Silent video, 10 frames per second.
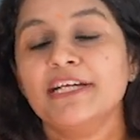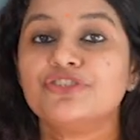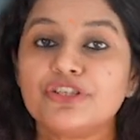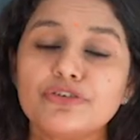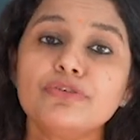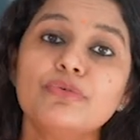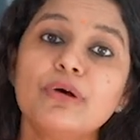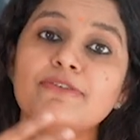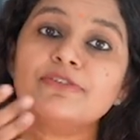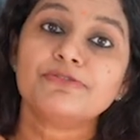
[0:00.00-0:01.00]
Children who
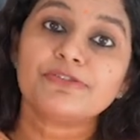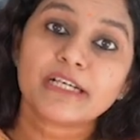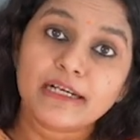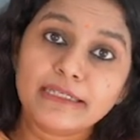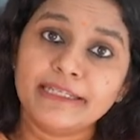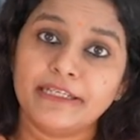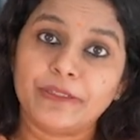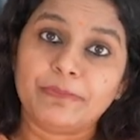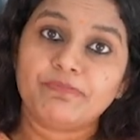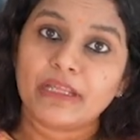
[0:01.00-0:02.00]
have
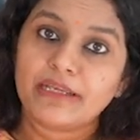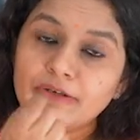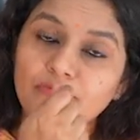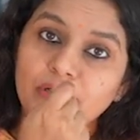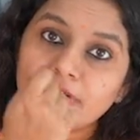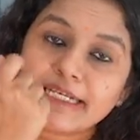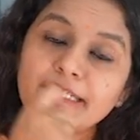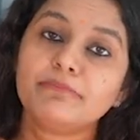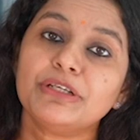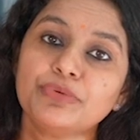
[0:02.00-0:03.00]
difficulty in
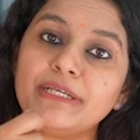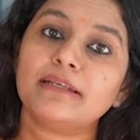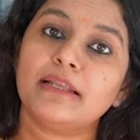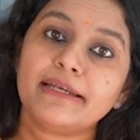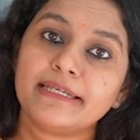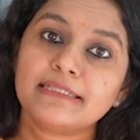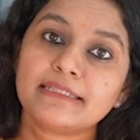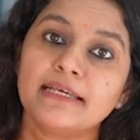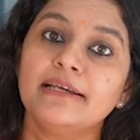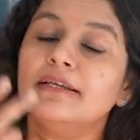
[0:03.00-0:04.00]
writing between
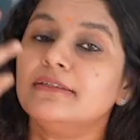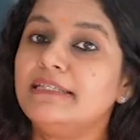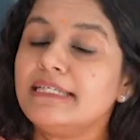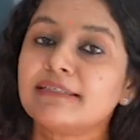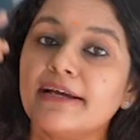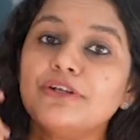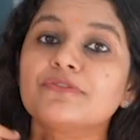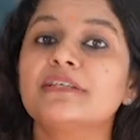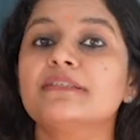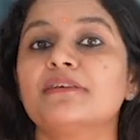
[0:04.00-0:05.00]
lines, these kind of
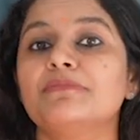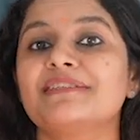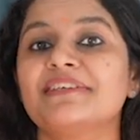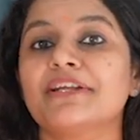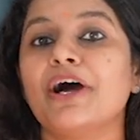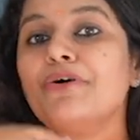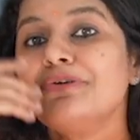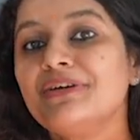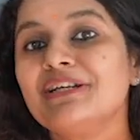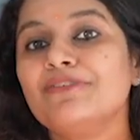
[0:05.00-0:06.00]
skills are missing. Now, how
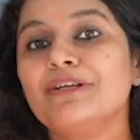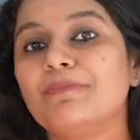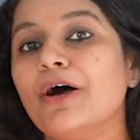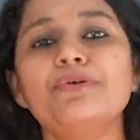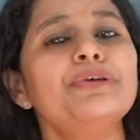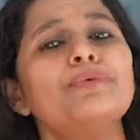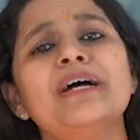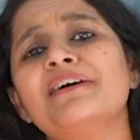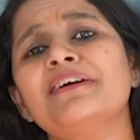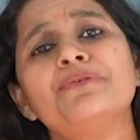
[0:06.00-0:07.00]
do we develop? How do you
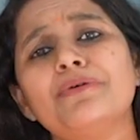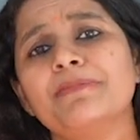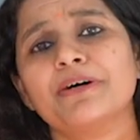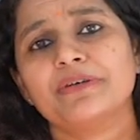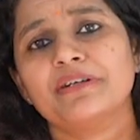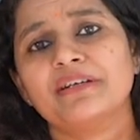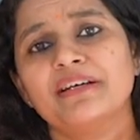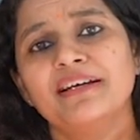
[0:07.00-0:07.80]
and I know about it?